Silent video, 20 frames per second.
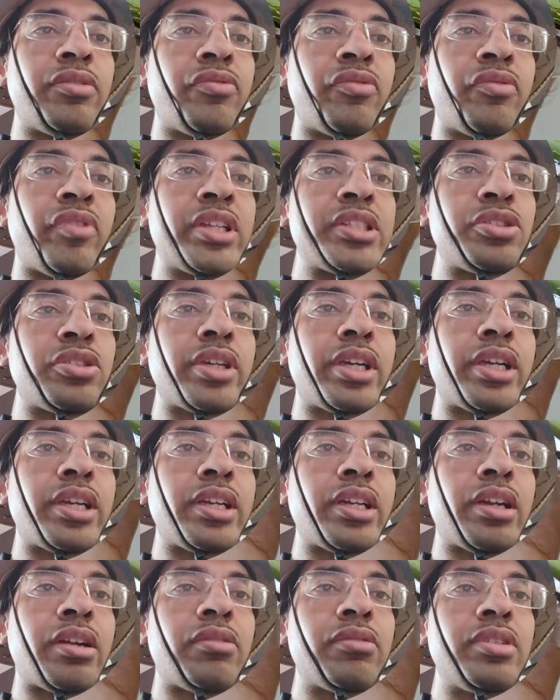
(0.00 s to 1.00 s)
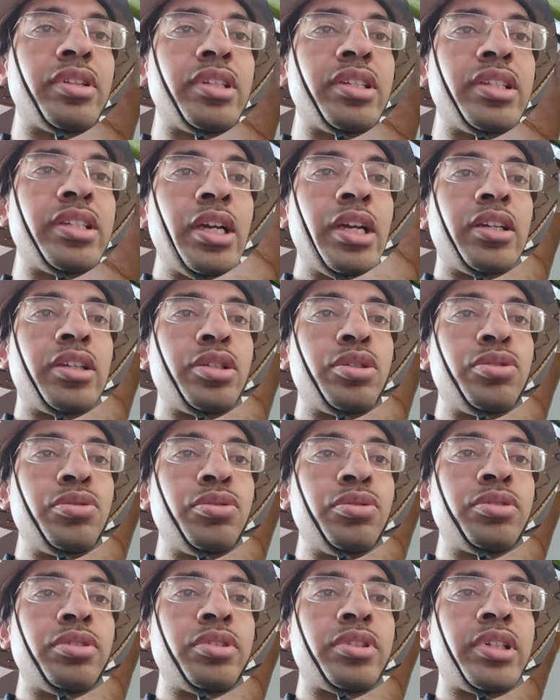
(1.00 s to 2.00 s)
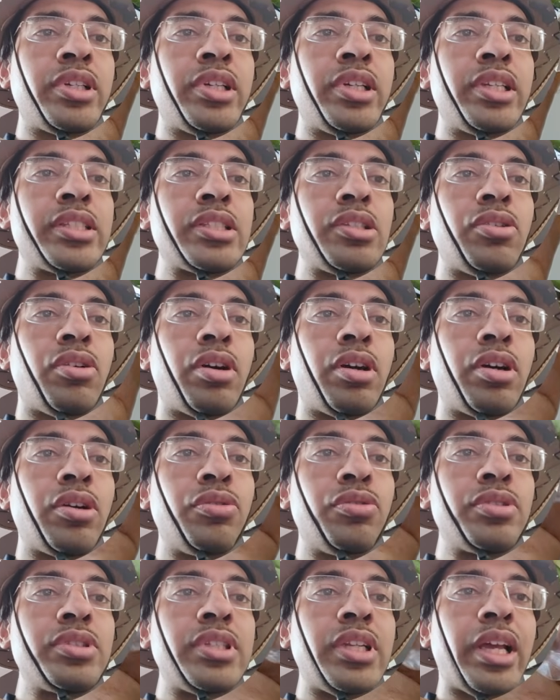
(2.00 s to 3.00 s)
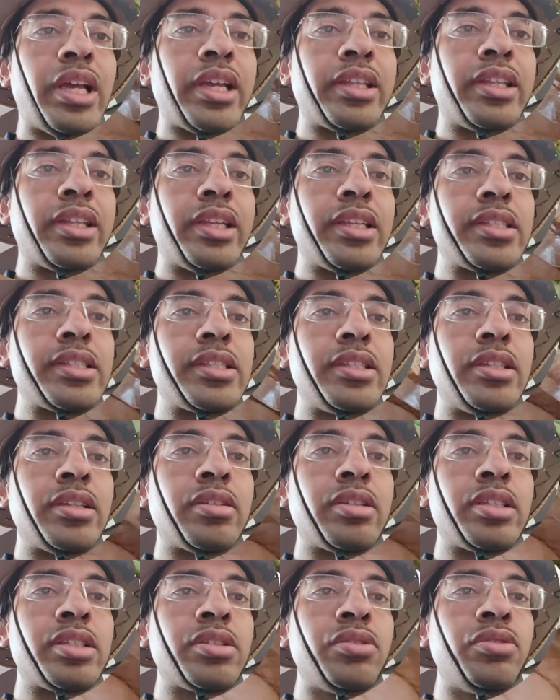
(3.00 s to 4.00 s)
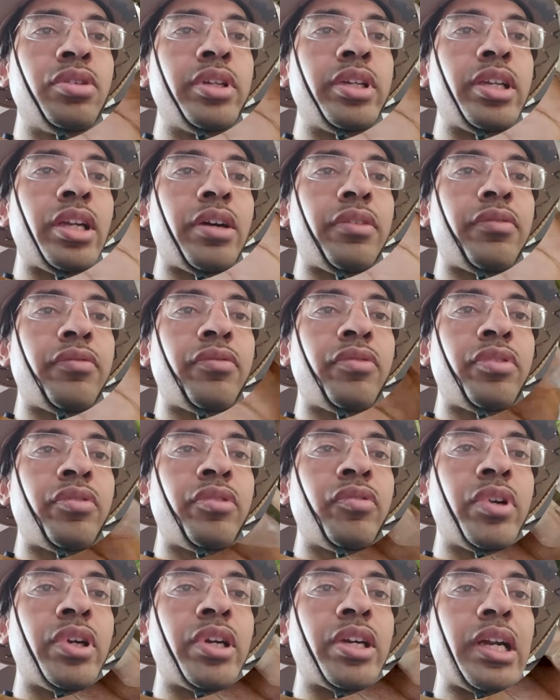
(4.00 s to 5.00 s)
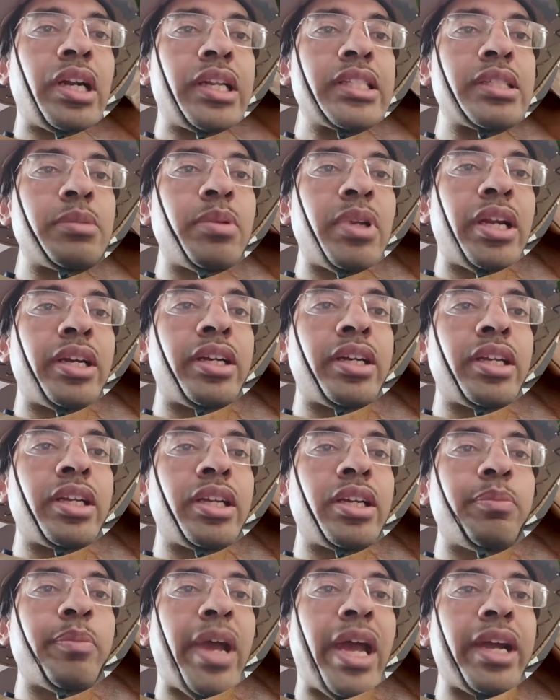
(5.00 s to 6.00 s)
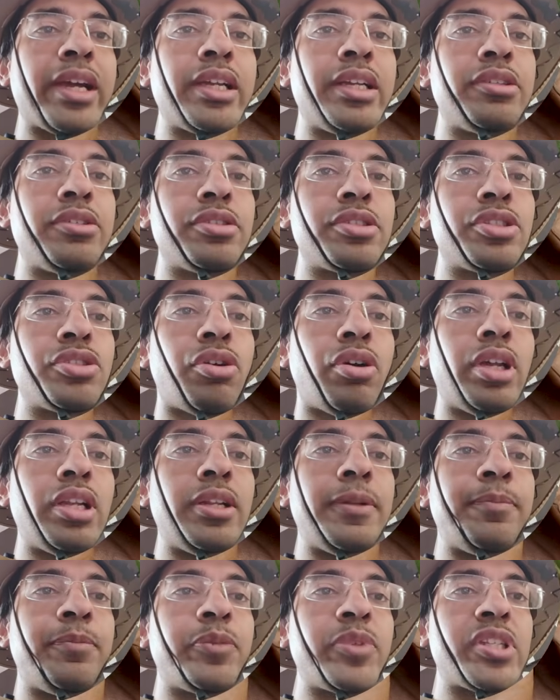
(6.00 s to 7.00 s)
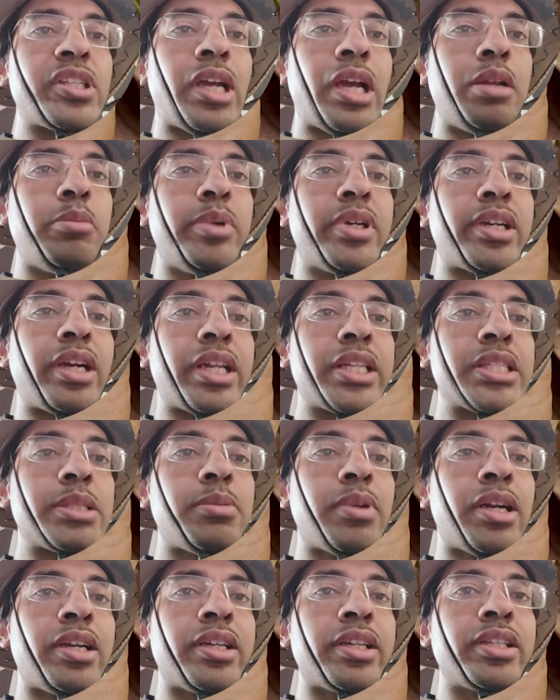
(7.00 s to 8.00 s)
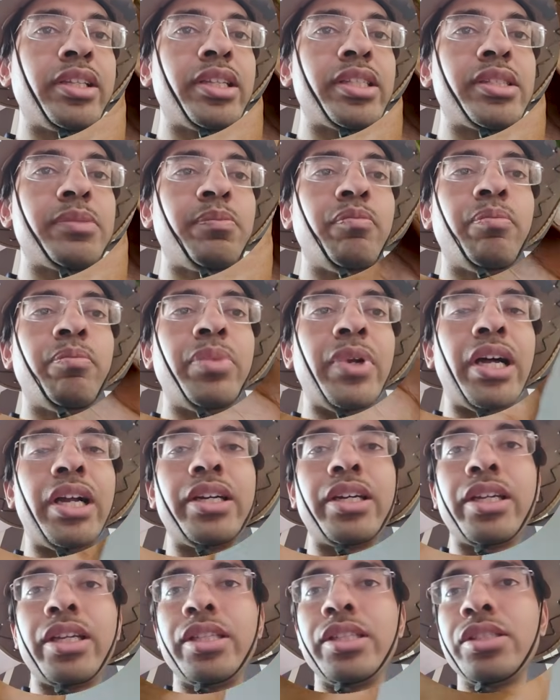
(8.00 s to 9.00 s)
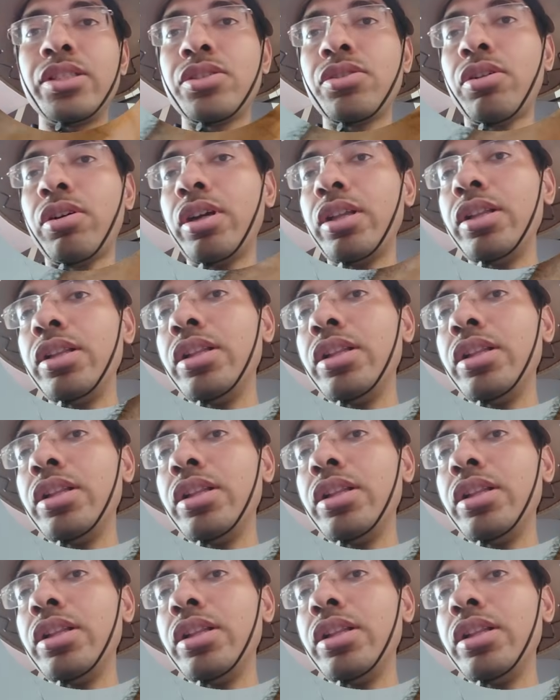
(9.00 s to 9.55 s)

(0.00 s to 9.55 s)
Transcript: Once you get around 2 to 3 inch long roots like this, it is good enough for transplanting it back into soil. So I'll be transplanting this plant in soil.